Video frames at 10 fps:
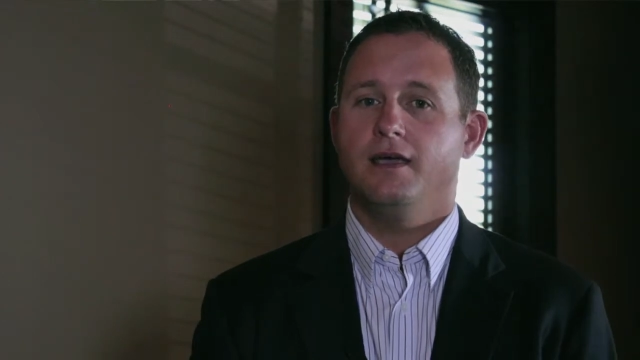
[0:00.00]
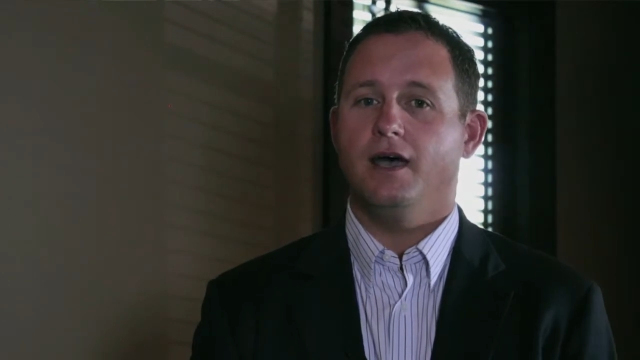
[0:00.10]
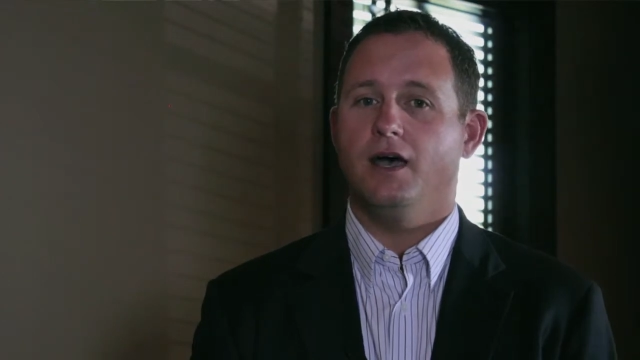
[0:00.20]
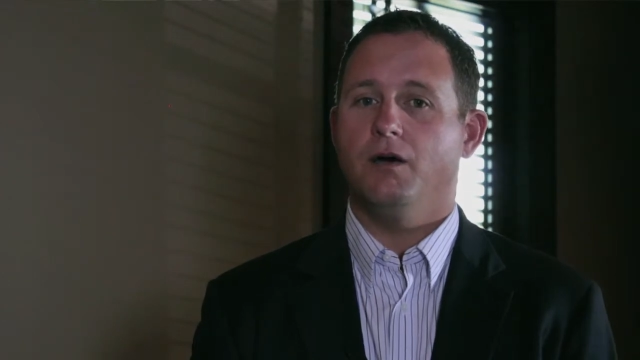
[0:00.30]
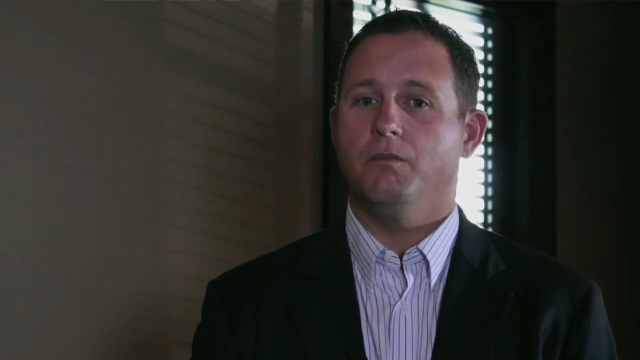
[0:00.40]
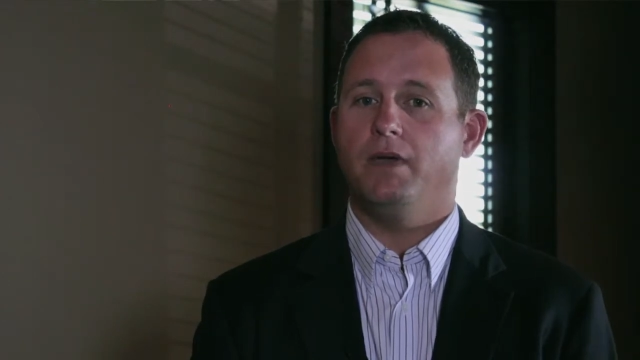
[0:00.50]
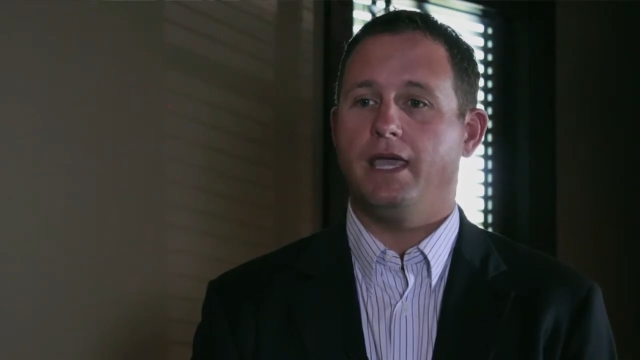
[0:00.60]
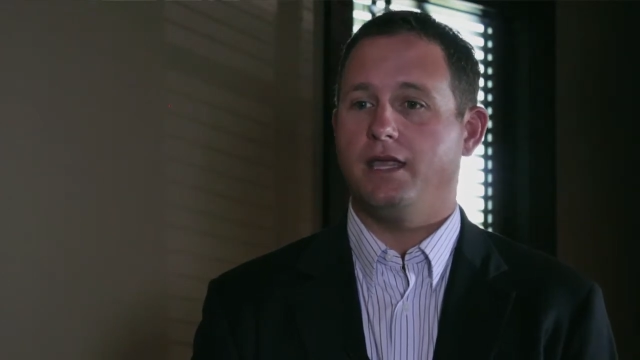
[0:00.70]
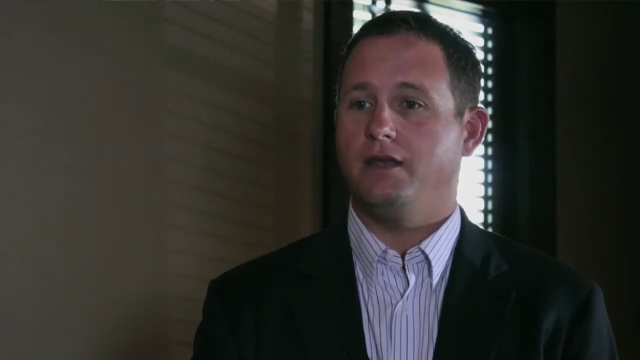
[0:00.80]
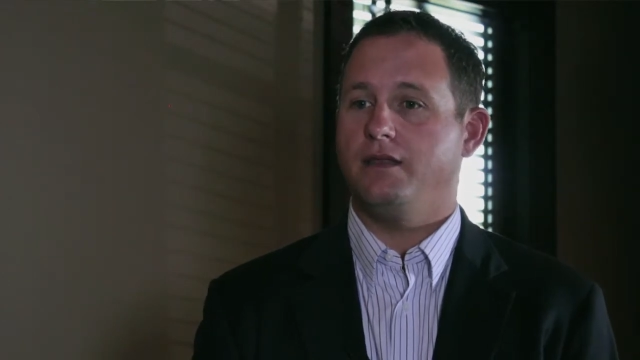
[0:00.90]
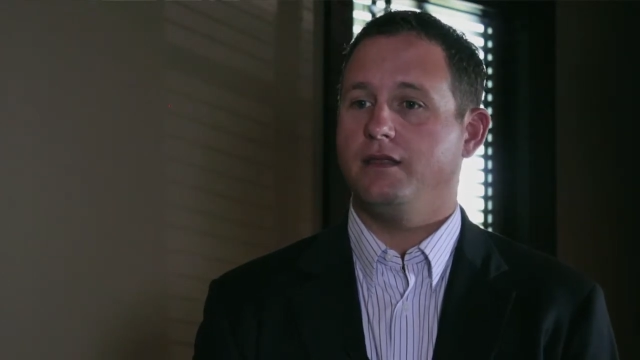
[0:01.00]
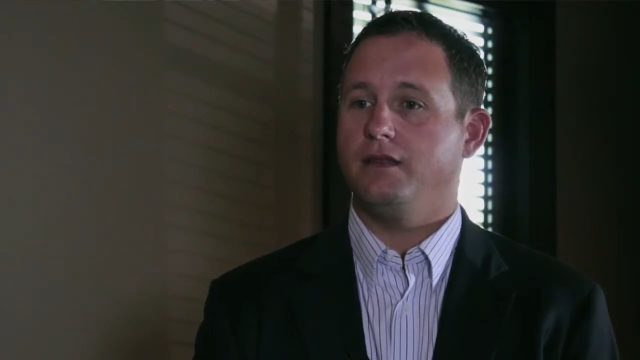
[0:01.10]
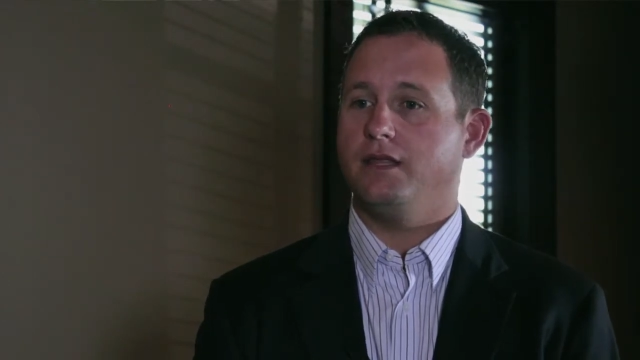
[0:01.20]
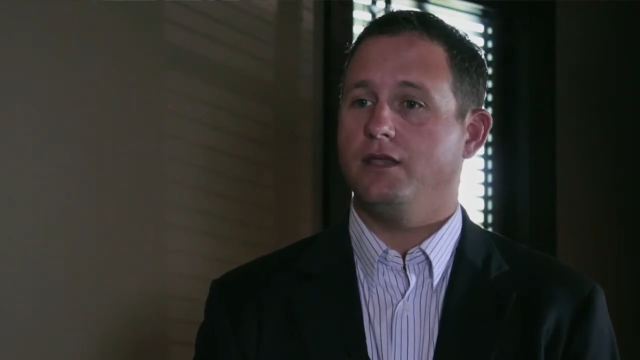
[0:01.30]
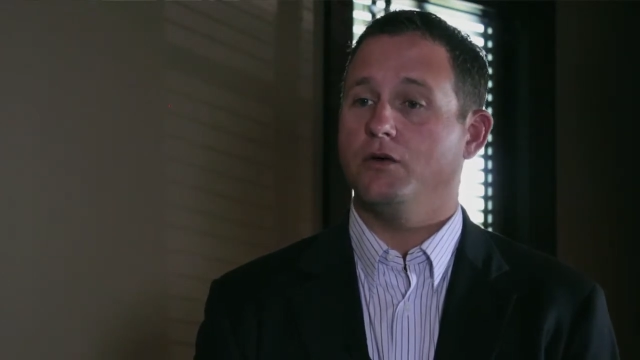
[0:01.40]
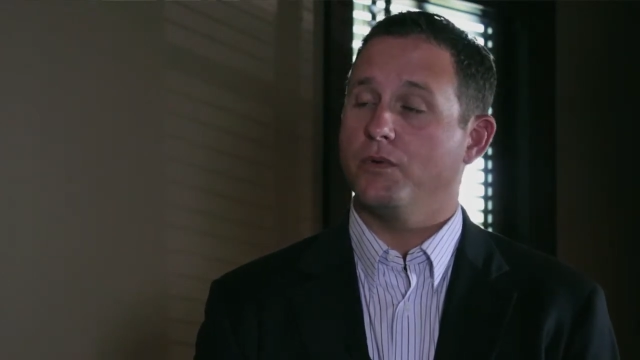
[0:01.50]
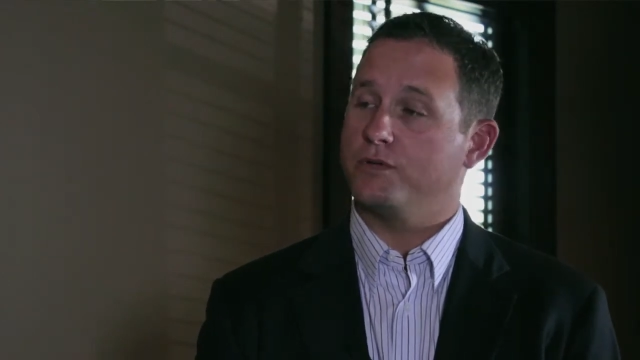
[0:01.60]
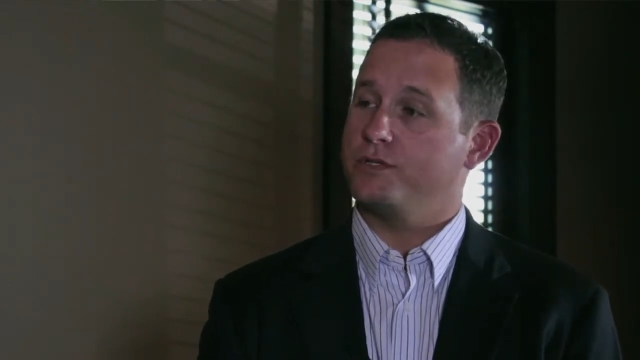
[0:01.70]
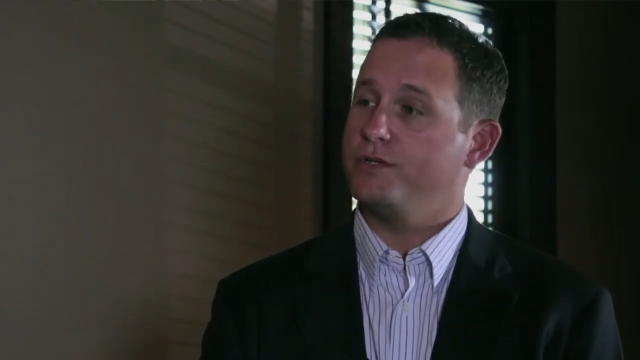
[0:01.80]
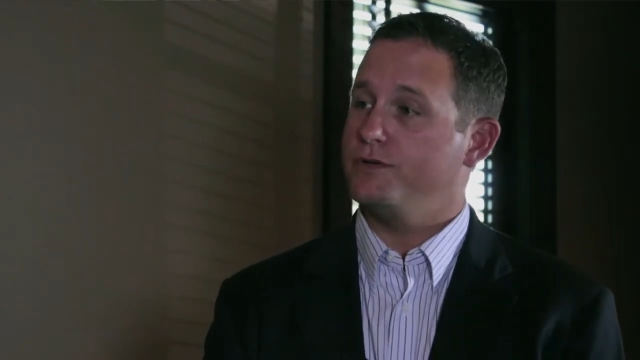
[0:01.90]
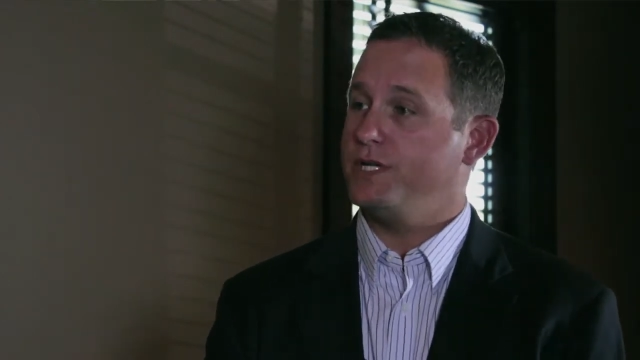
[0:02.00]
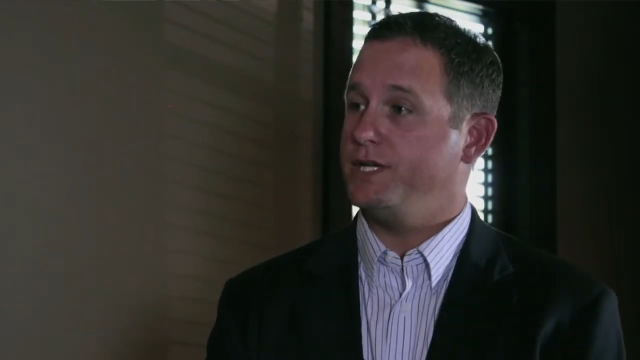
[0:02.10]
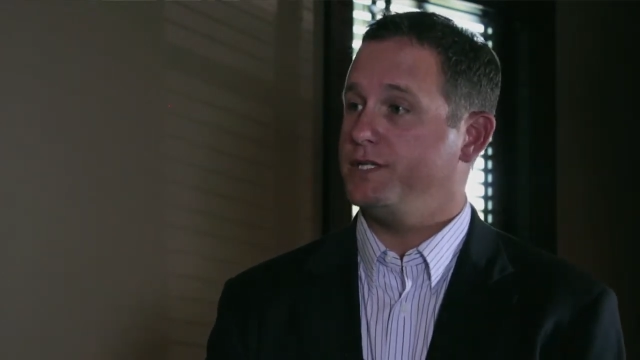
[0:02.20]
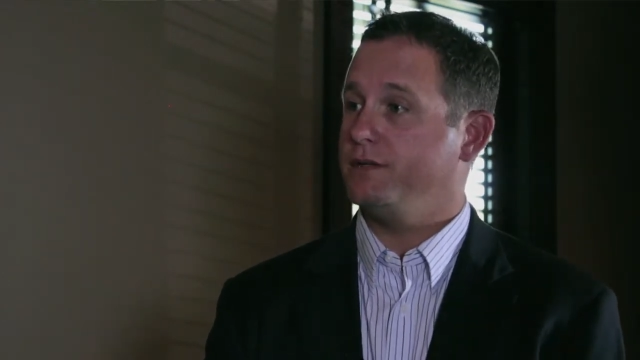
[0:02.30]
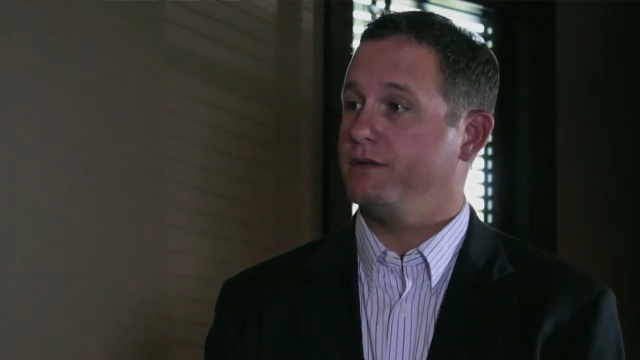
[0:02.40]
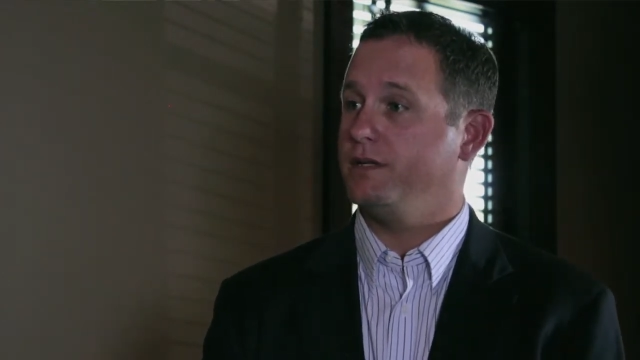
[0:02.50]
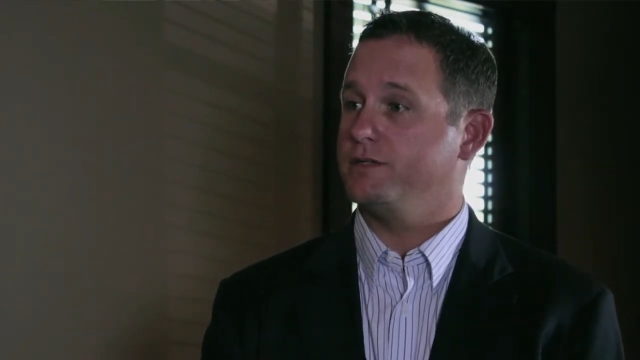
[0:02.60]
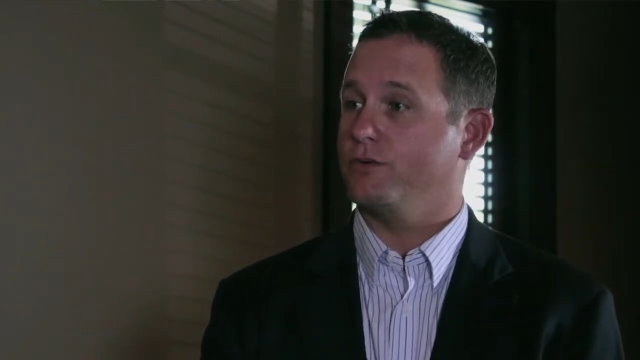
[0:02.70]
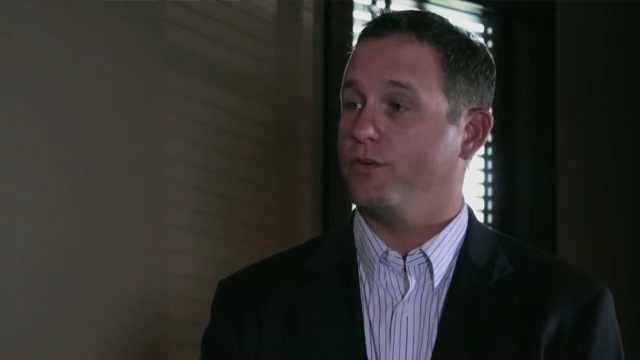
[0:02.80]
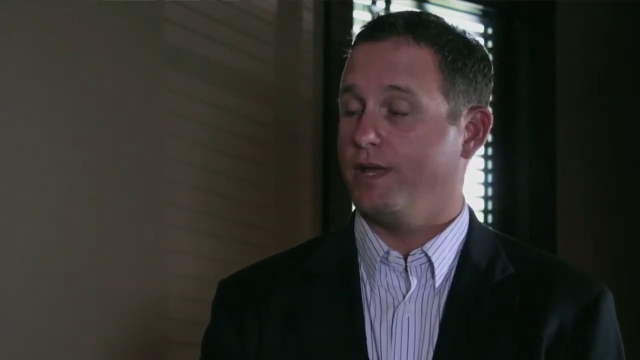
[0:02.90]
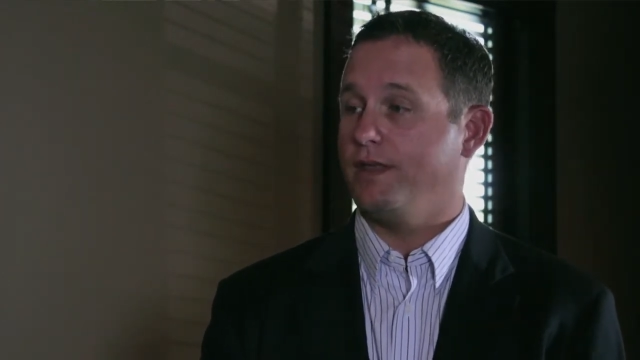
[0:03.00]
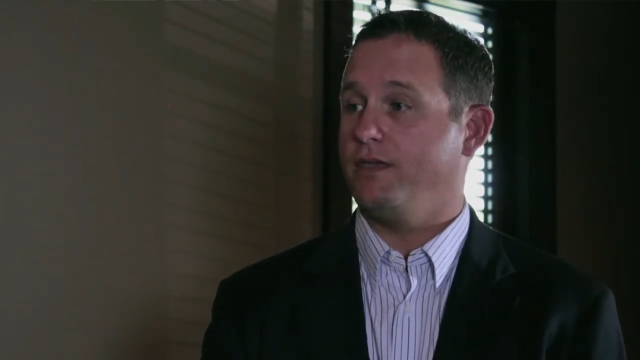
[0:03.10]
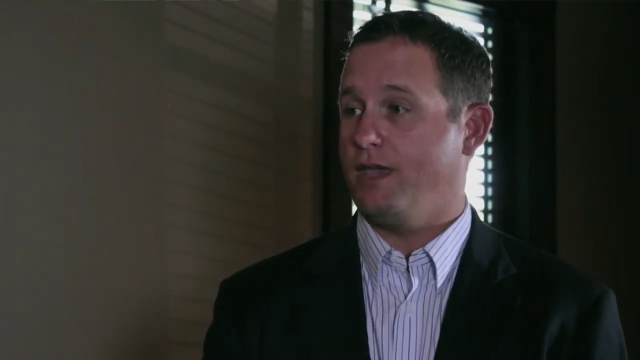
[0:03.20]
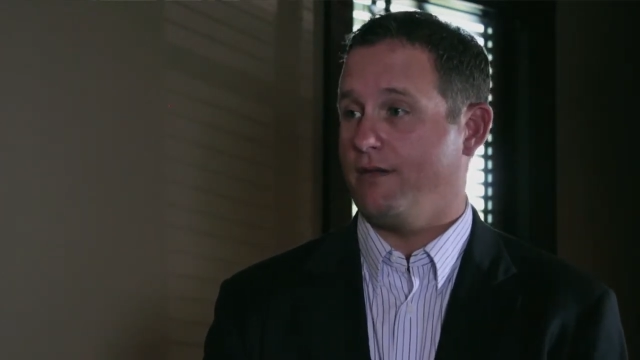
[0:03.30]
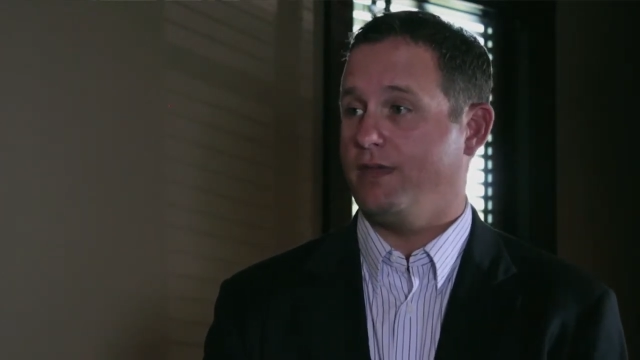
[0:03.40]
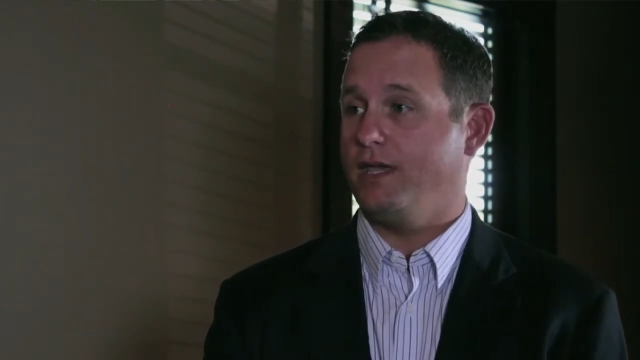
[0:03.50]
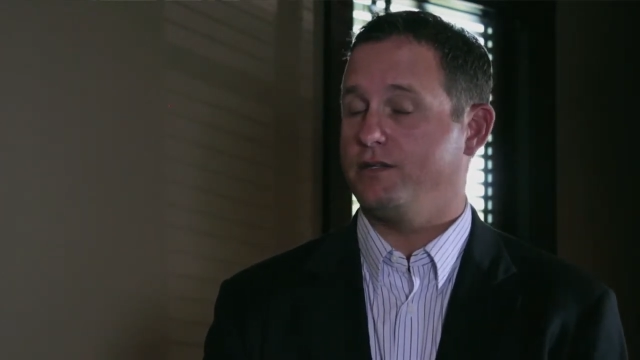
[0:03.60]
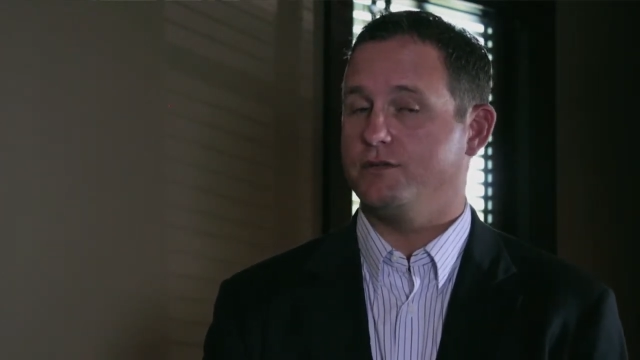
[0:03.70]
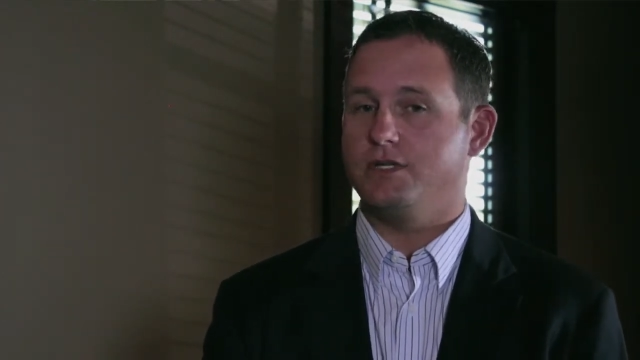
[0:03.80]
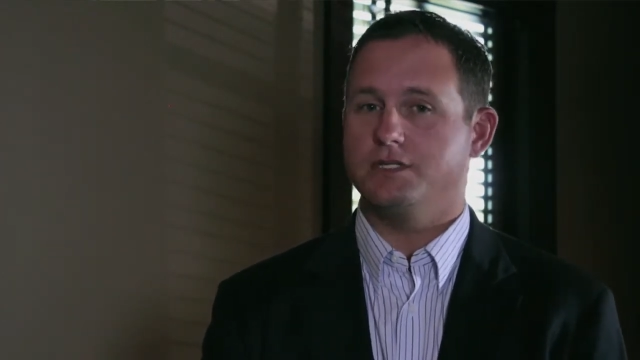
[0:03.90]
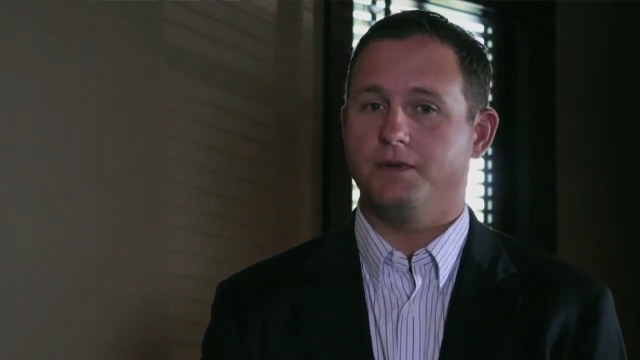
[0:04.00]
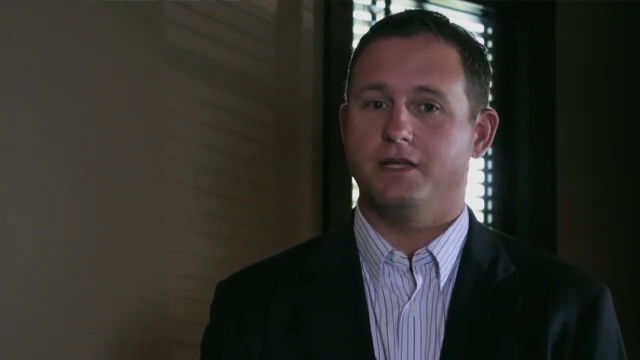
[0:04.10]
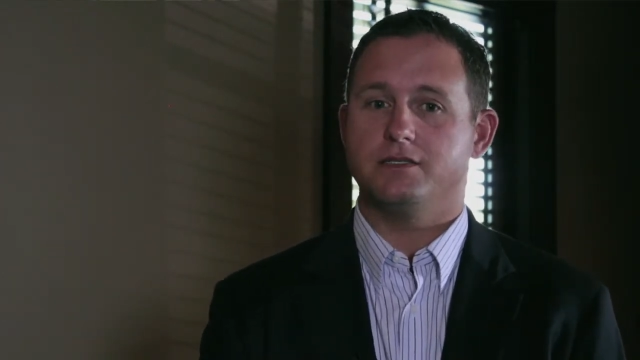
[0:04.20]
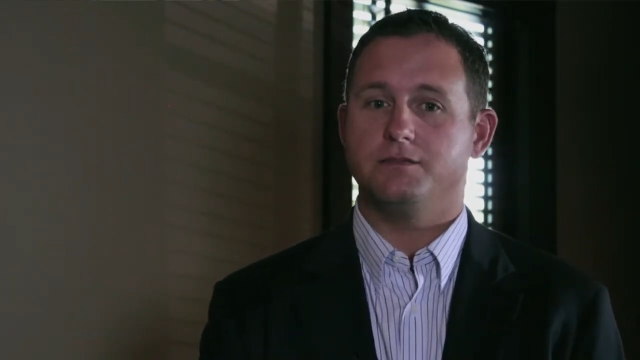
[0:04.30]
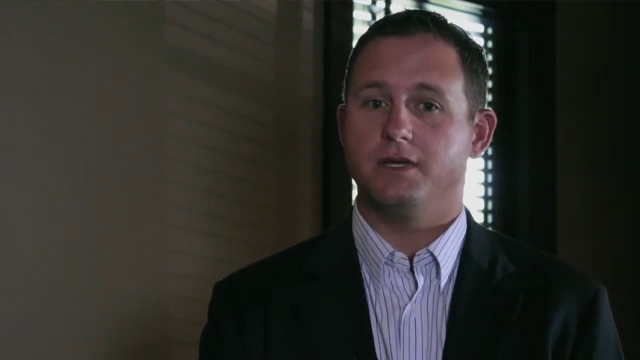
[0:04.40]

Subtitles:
and the Homeowners Association is requiring that you have the HO6 policy.